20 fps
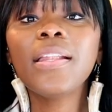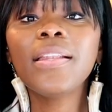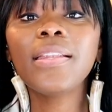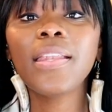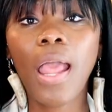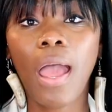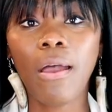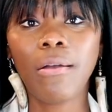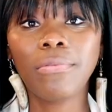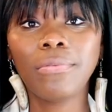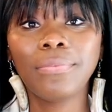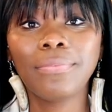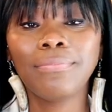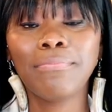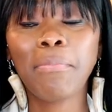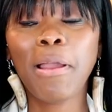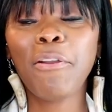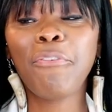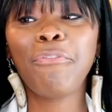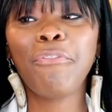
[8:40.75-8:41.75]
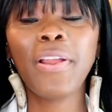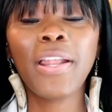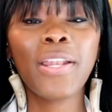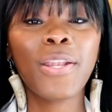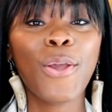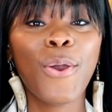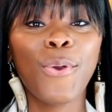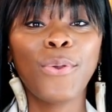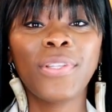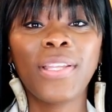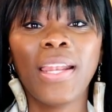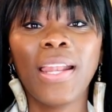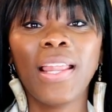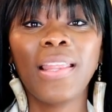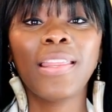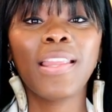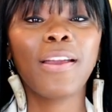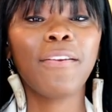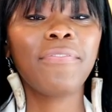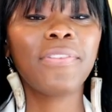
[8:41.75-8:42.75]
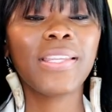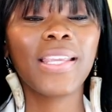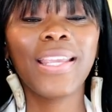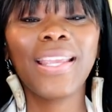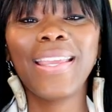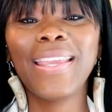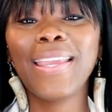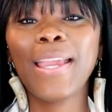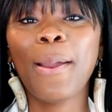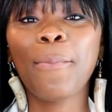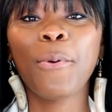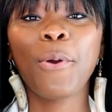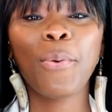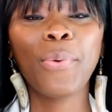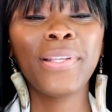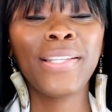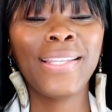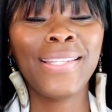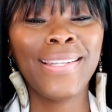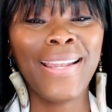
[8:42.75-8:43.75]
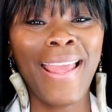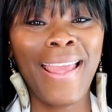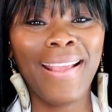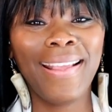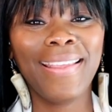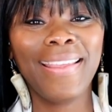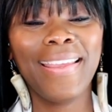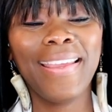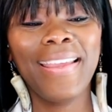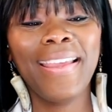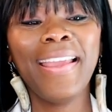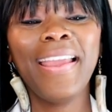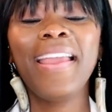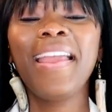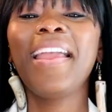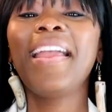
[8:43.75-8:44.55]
No. My friend knows that I love to eat. I'm always snacking.